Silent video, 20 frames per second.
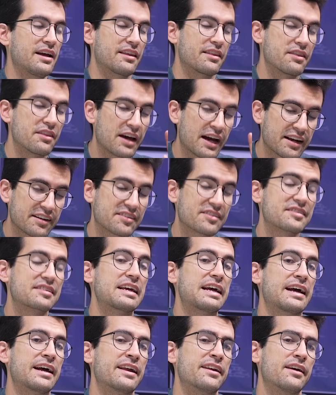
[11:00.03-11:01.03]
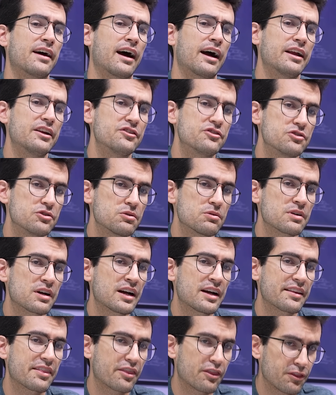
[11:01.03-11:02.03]
That said, I do
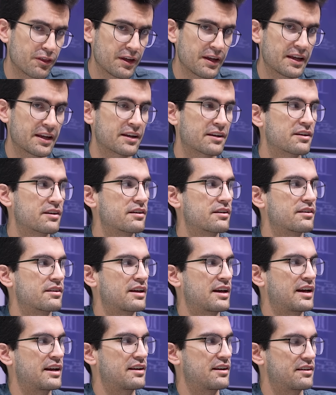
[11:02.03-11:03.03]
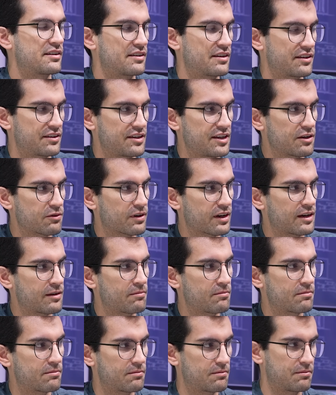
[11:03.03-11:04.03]
not think that the
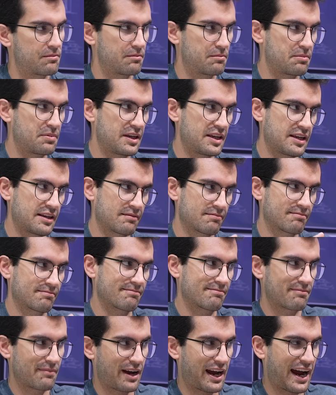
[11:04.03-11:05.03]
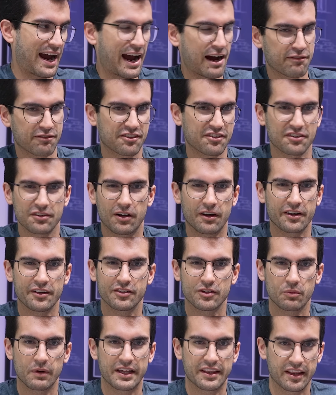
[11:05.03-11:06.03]
DRAM being half
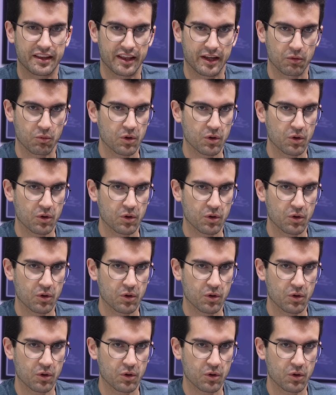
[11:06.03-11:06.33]
slotted the way that they